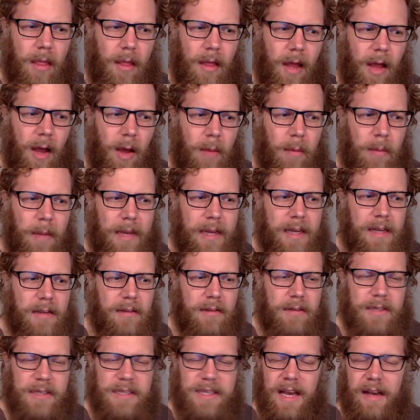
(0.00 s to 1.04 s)
How many
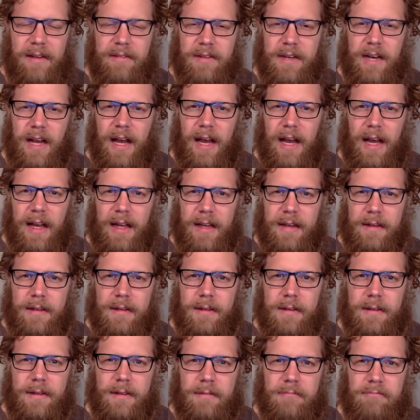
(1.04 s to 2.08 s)
of us haven't had
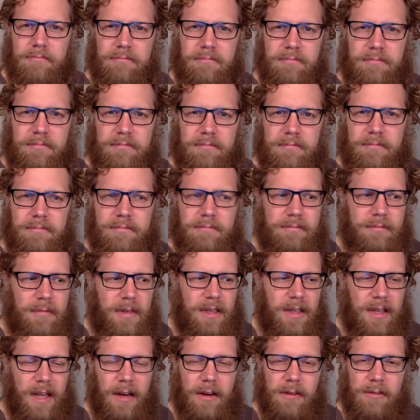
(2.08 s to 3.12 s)

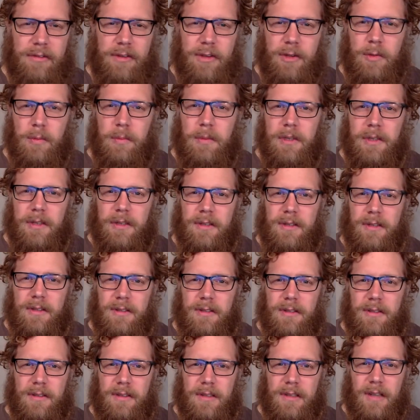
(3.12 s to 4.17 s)
a lot of human
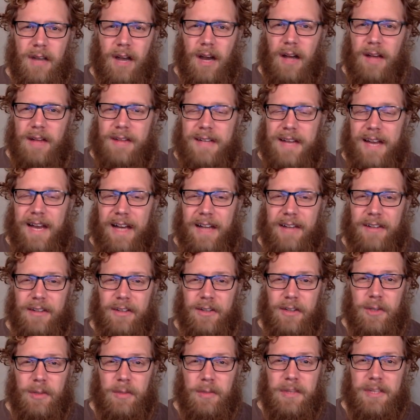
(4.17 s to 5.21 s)
contact
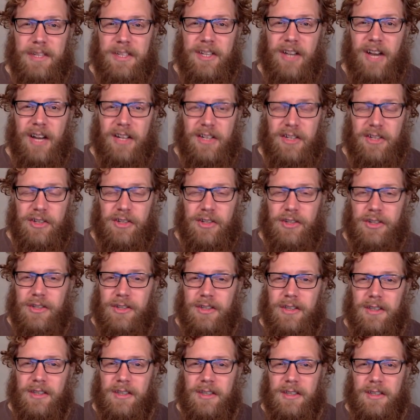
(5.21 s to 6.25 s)
or human touch
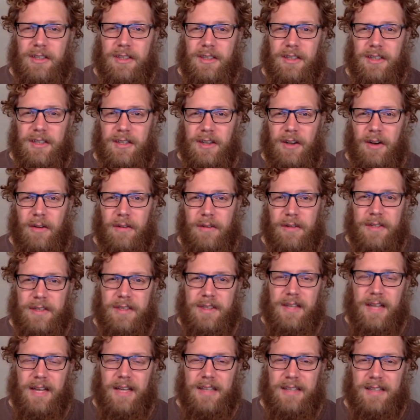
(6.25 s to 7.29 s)
over
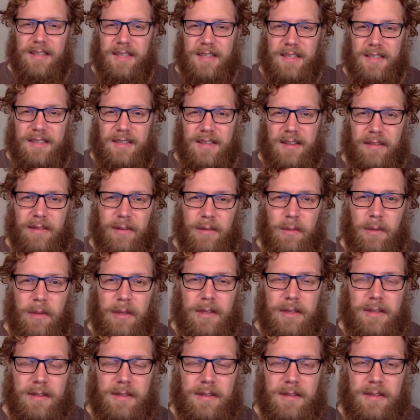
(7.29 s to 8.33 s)
these last 6-7
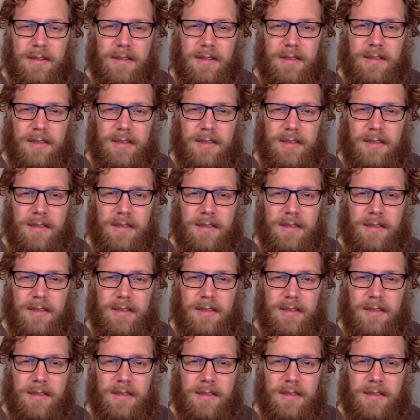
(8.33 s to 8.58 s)
months?